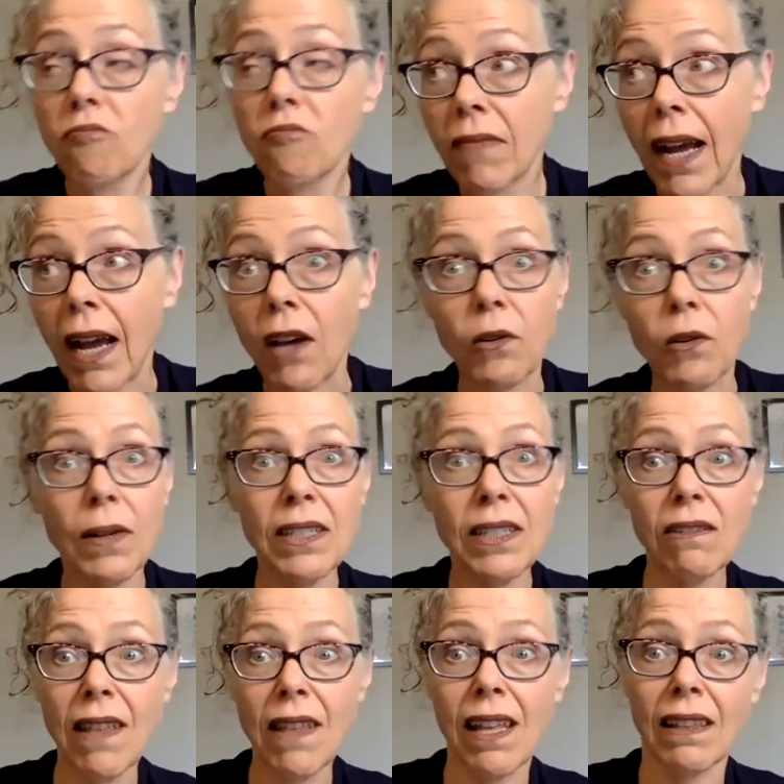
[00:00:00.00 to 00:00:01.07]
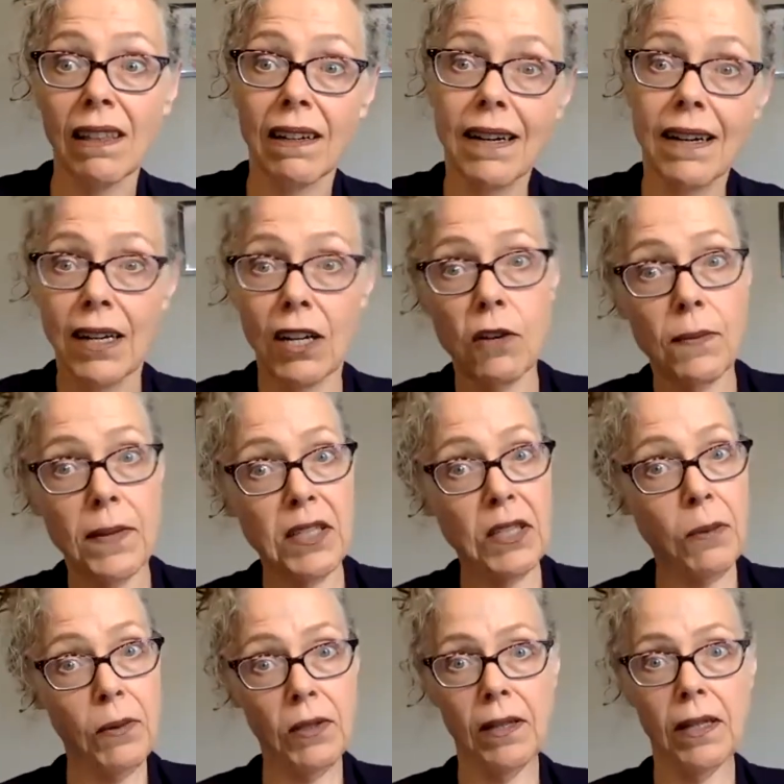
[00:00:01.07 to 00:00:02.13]
how do I do that, Laura? How am I
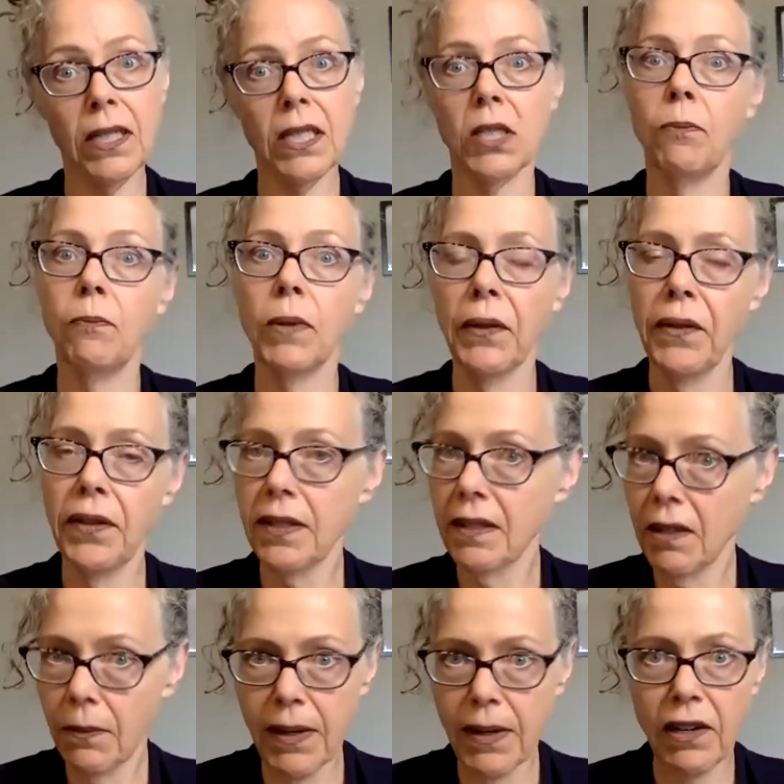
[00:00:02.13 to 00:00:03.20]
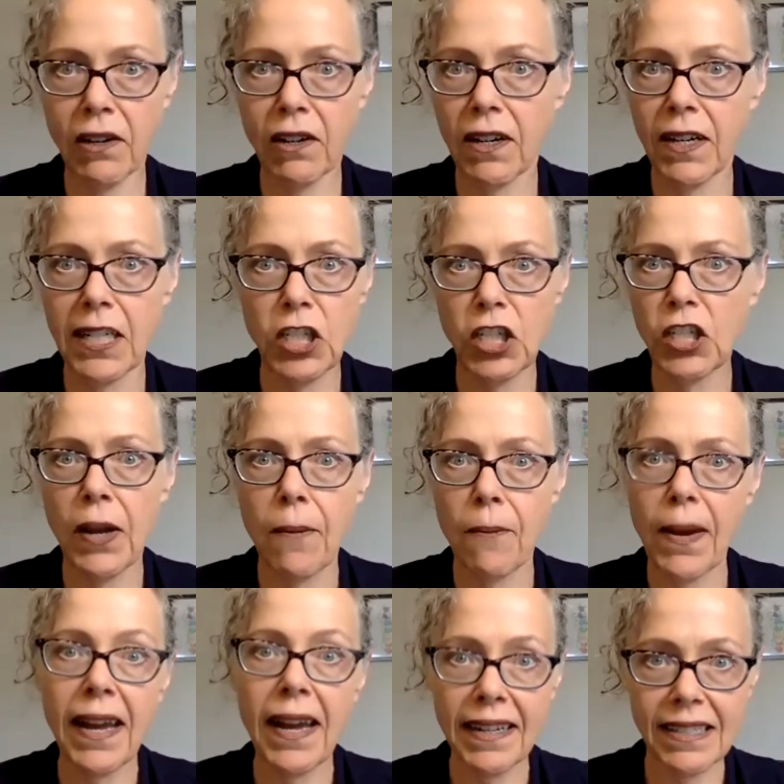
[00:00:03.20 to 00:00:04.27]
supposed to just build this into my already
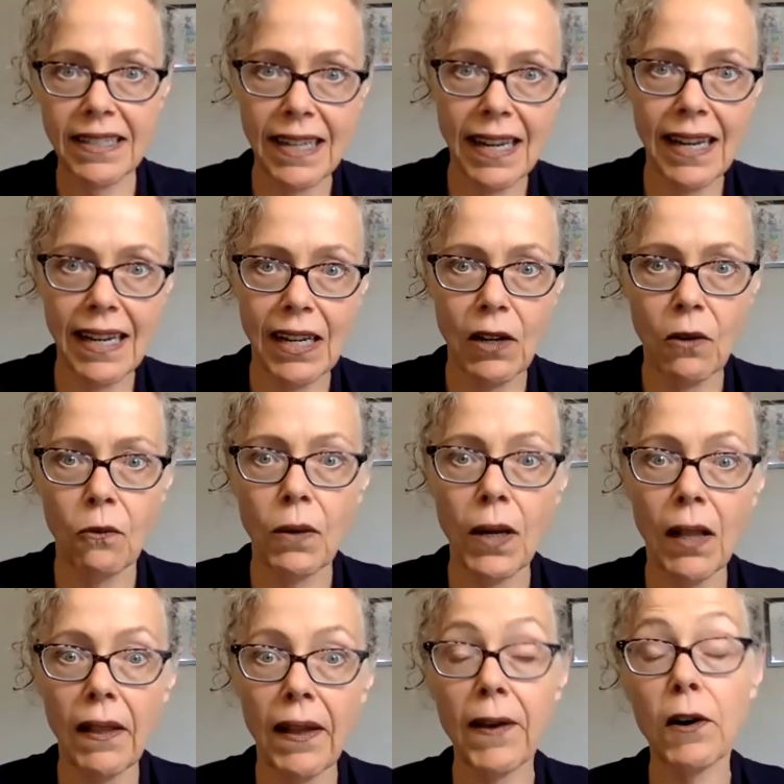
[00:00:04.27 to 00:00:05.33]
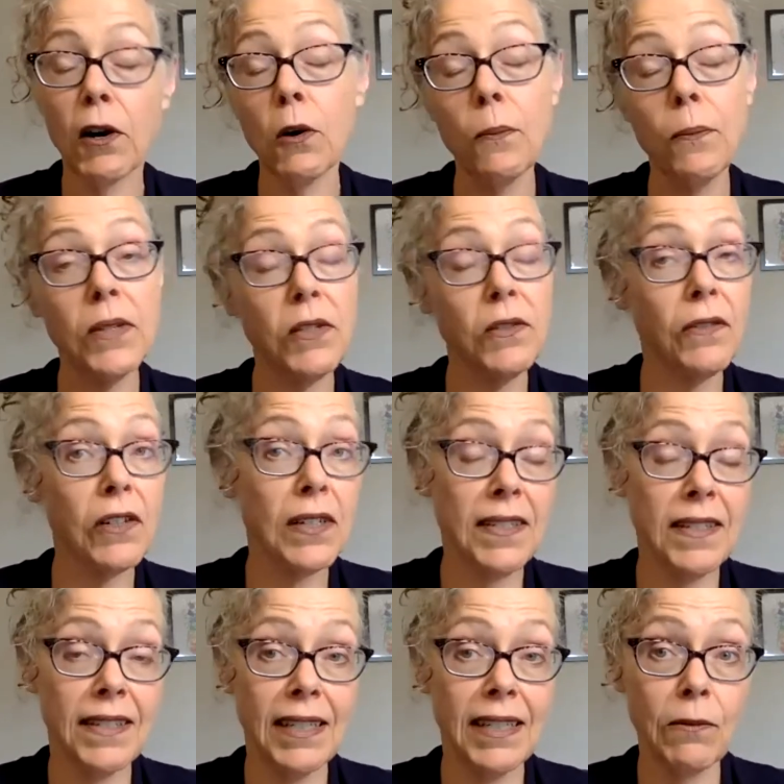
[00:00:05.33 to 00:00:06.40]
jam-packed day? Well, I hope, as you've already
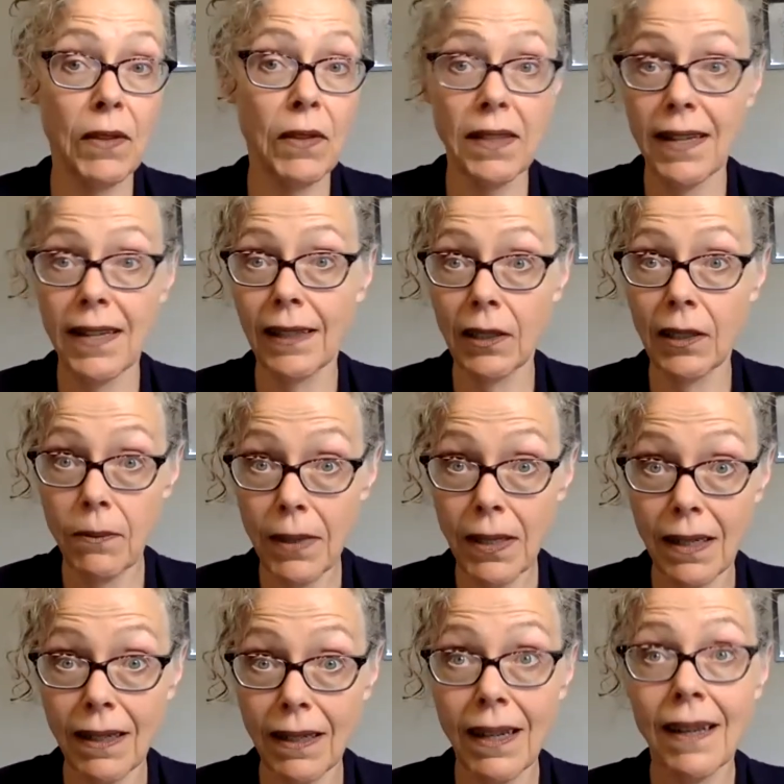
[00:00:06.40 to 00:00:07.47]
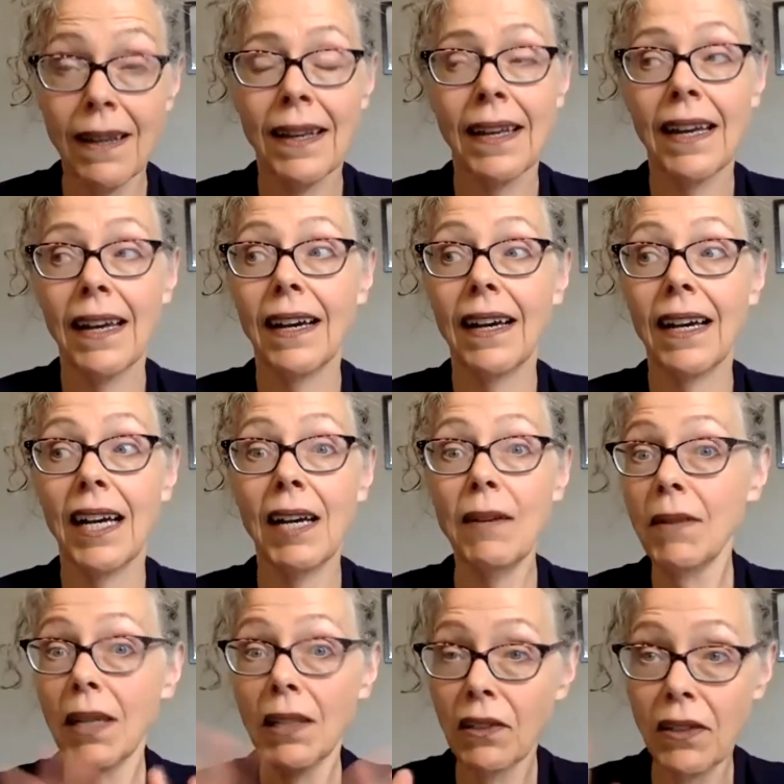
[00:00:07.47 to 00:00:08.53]
seen with the daily minute, I'm
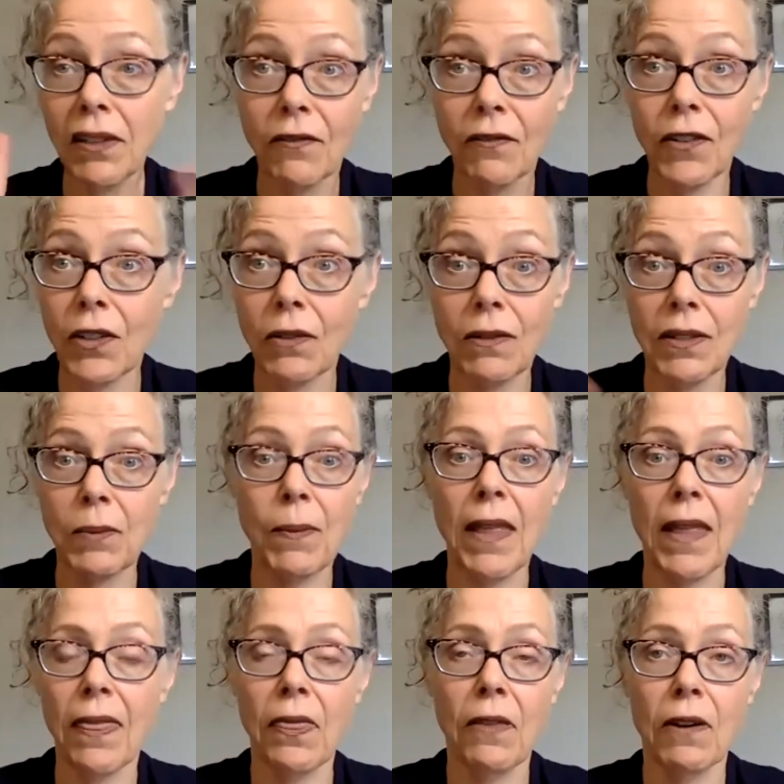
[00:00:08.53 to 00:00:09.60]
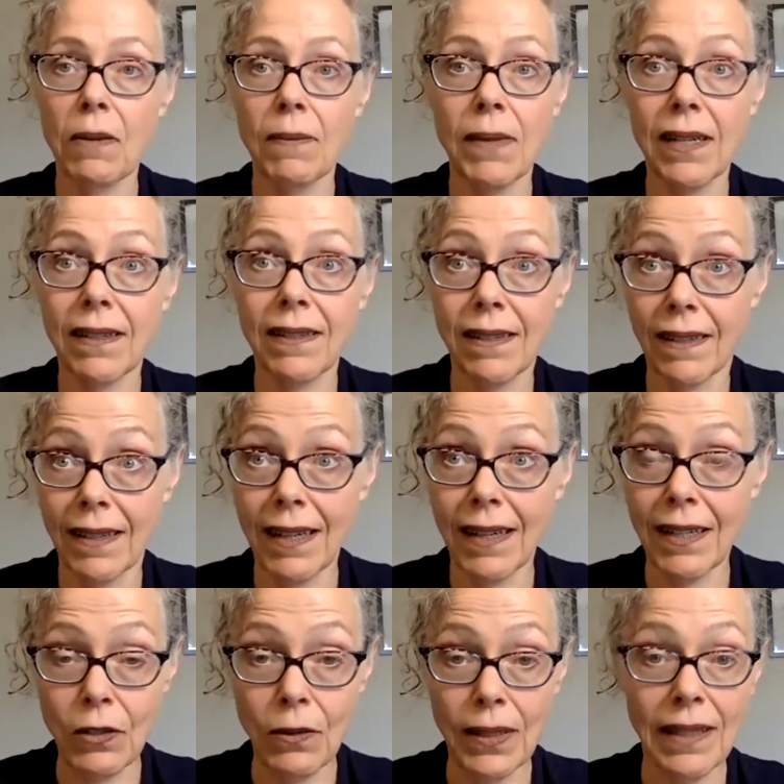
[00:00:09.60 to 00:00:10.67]
not looking for you to spend 30 minutes a day
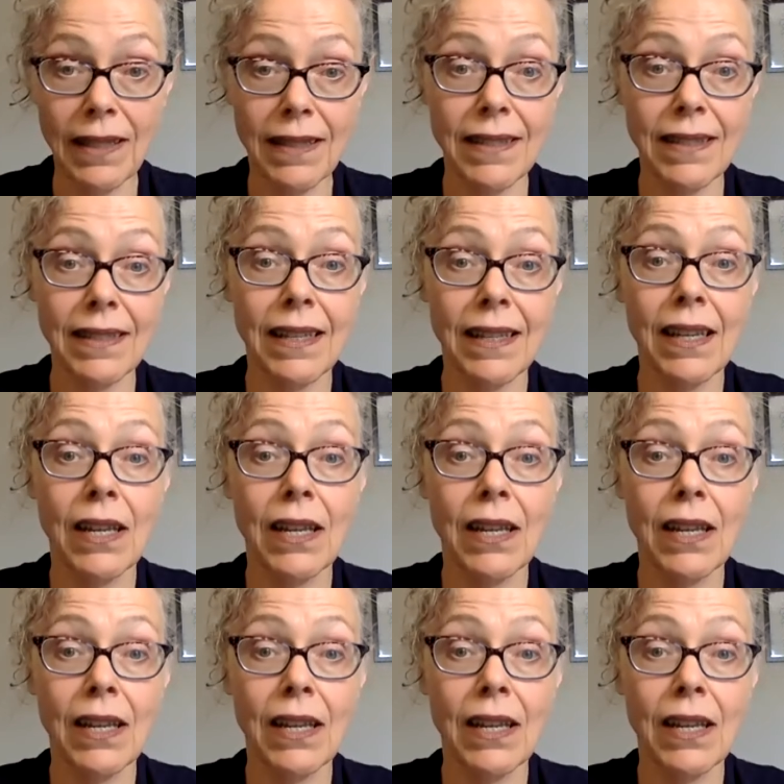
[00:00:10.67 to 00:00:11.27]
doing this.